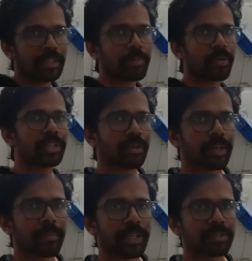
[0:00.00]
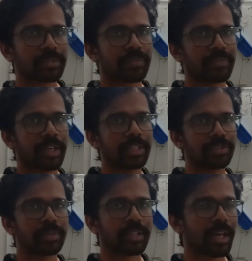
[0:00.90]
deploy it on a Microsoft
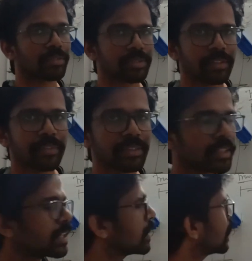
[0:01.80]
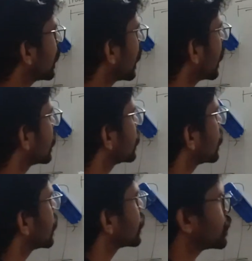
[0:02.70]
Azure cloud service. And
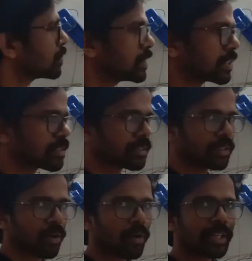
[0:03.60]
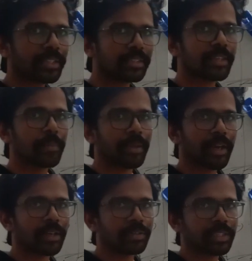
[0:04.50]
you just calling this
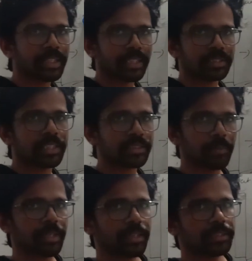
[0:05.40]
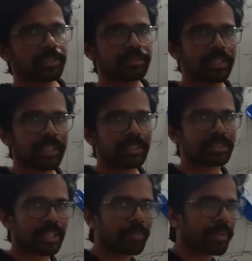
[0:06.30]
API on the Next.js application using a
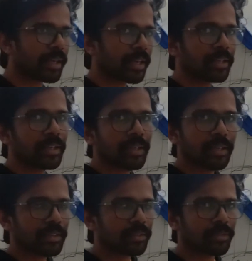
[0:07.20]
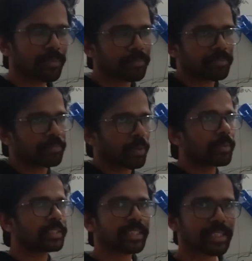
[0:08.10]
REST API. So
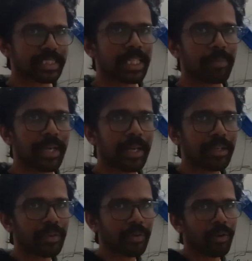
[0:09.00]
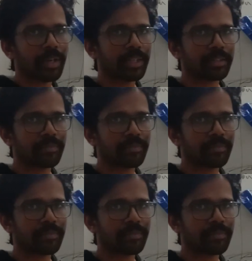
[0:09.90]
probably it's a REST API and you're calling